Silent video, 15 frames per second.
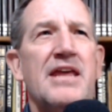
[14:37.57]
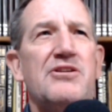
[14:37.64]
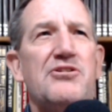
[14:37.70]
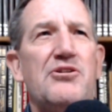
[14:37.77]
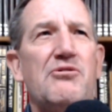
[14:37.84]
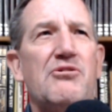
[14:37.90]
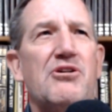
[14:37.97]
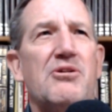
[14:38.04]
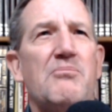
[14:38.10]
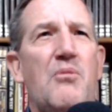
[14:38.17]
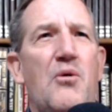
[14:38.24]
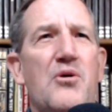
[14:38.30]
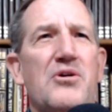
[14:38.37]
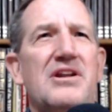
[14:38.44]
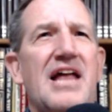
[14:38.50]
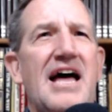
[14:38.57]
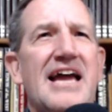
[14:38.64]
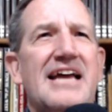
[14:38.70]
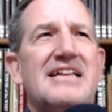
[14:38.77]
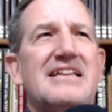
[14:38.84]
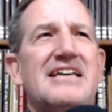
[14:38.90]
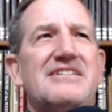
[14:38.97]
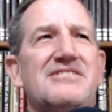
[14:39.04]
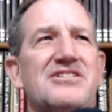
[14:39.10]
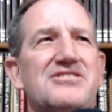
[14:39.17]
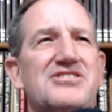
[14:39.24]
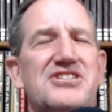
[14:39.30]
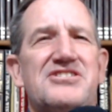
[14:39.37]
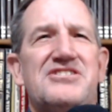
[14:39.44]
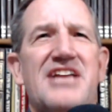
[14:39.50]
You are more likely to
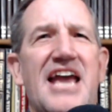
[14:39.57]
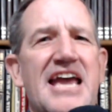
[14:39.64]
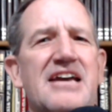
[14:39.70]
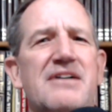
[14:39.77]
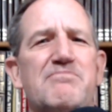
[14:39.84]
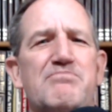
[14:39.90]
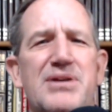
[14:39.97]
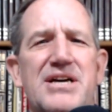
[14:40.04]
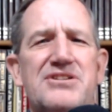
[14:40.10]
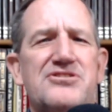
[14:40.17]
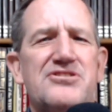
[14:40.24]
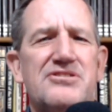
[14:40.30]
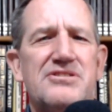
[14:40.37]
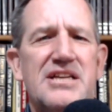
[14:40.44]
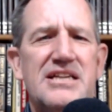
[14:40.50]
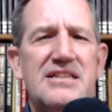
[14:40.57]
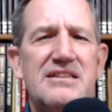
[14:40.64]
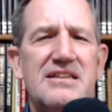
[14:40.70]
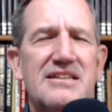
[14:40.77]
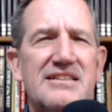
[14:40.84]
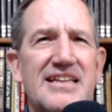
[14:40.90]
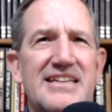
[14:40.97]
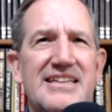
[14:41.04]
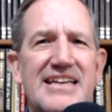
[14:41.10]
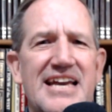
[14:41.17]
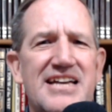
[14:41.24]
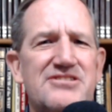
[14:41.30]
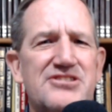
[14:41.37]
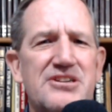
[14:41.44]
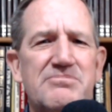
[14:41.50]
just take a picture than to
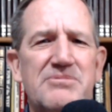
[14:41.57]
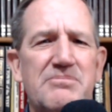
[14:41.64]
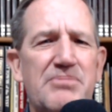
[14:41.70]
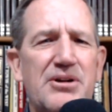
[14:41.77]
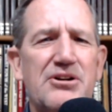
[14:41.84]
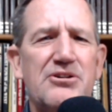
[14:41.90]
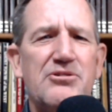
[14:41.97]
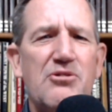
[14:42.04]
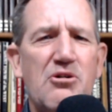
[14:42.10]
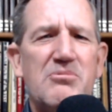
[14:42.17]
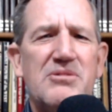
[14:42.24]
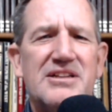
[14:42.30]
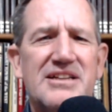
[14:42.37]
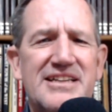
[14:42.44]
catch something paranormal.